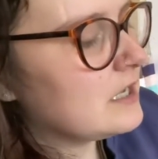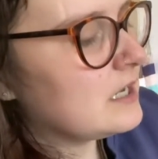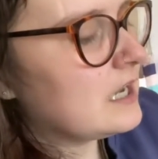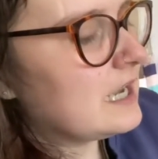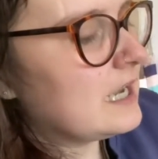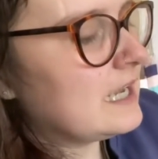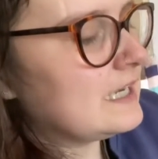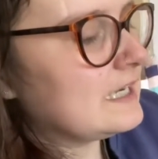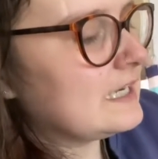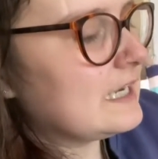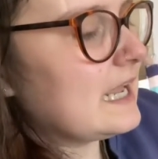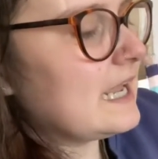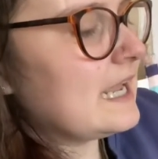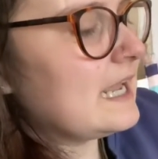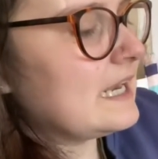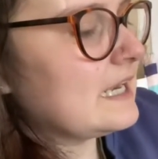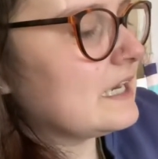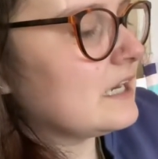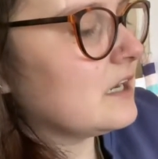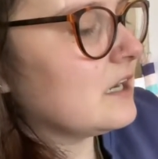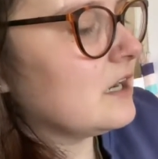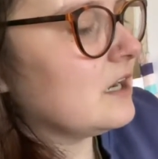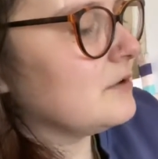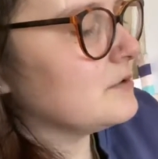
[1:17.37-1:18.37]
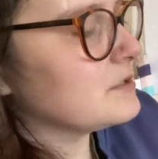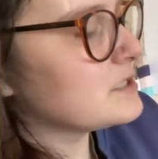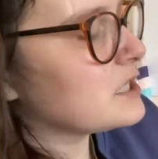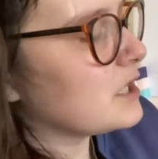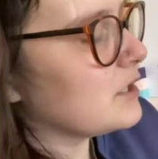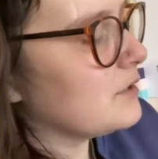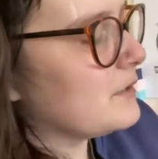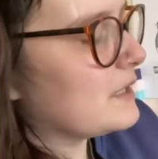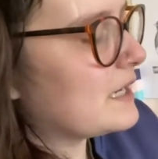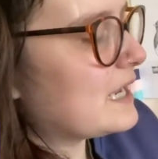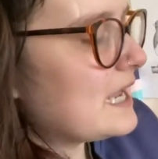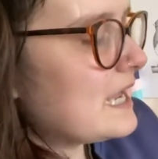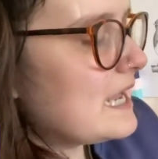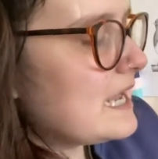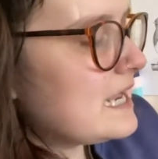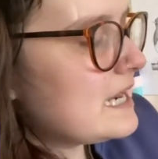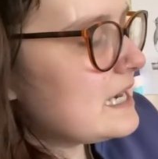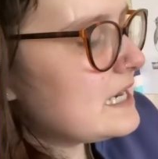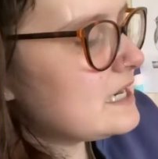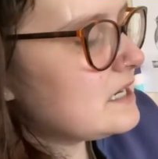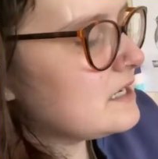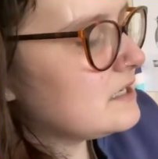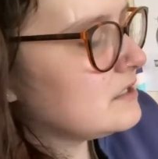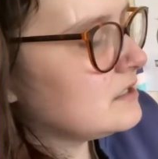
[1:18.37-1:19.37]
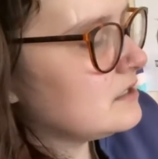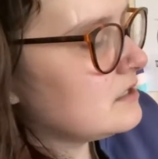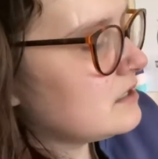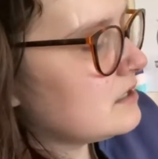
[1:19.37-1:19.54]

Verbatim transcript: and then I would go again